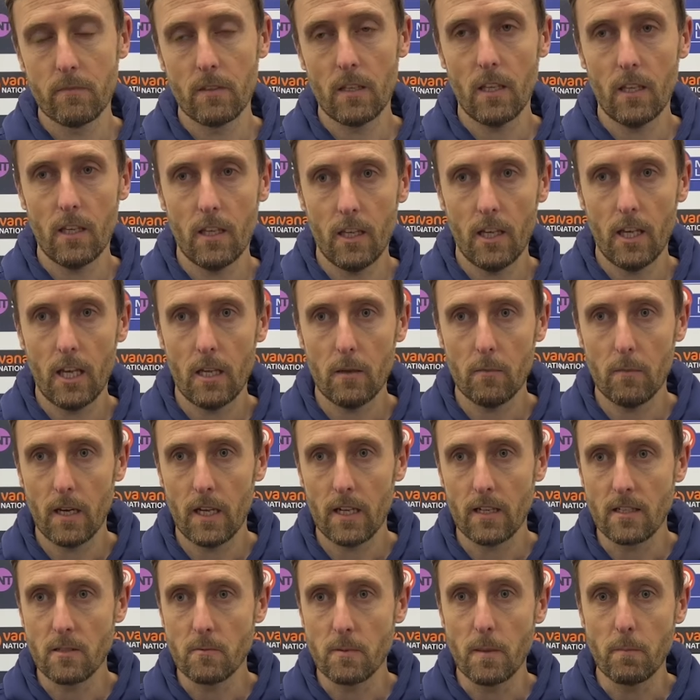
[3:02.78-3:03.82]
Um,
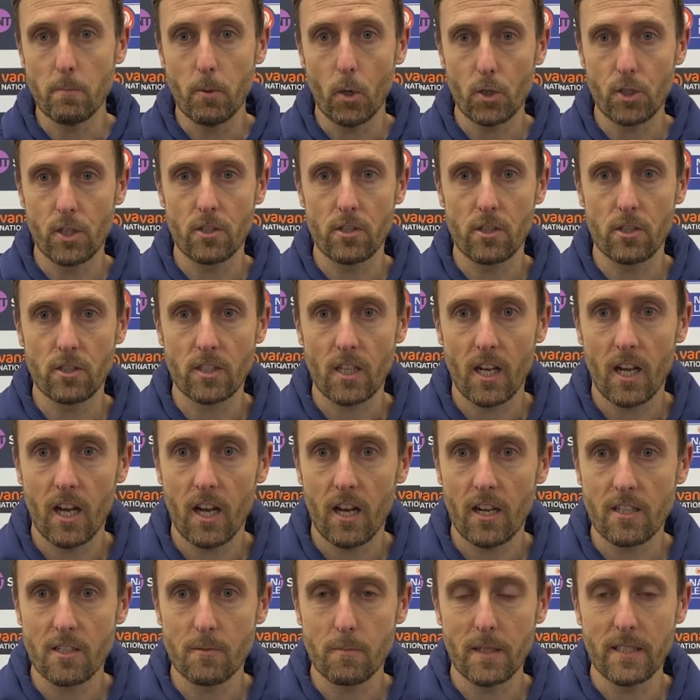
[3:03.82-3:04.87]
and he's been pushing to start
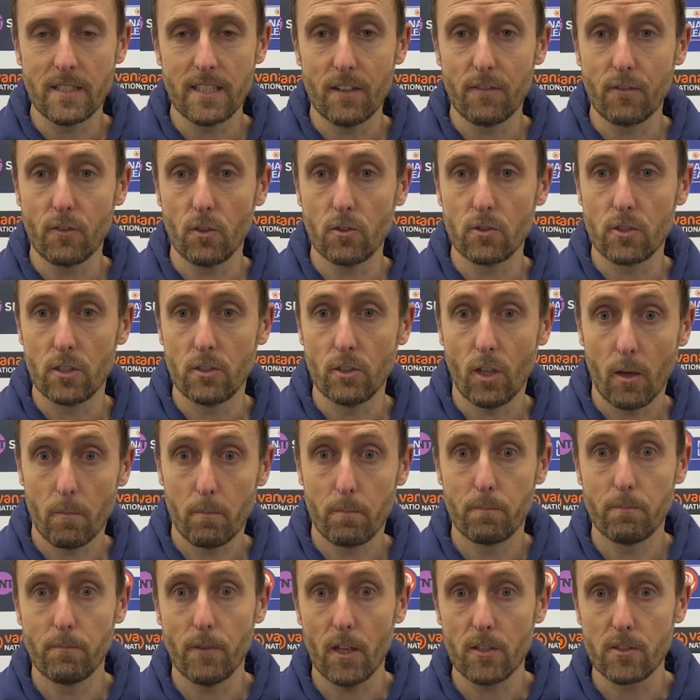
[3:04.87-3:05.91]
and it's been difficult to not
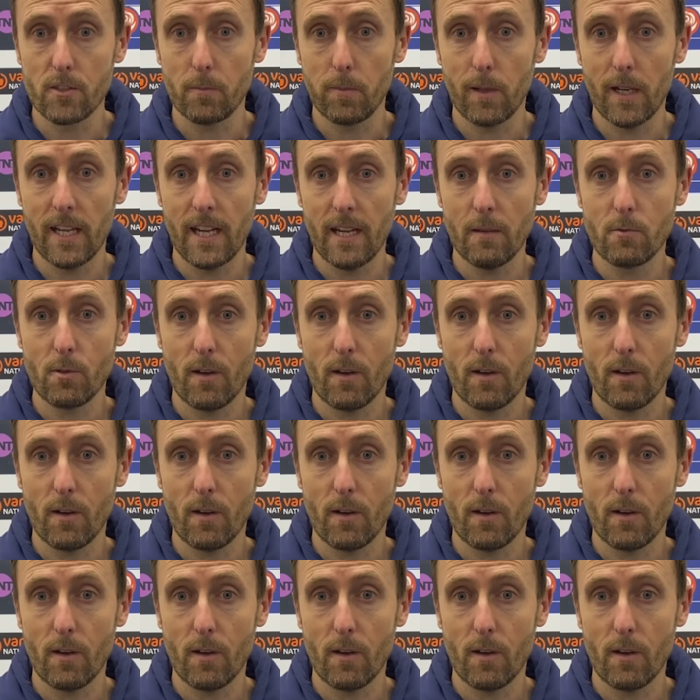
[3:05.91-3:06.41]
not to play him.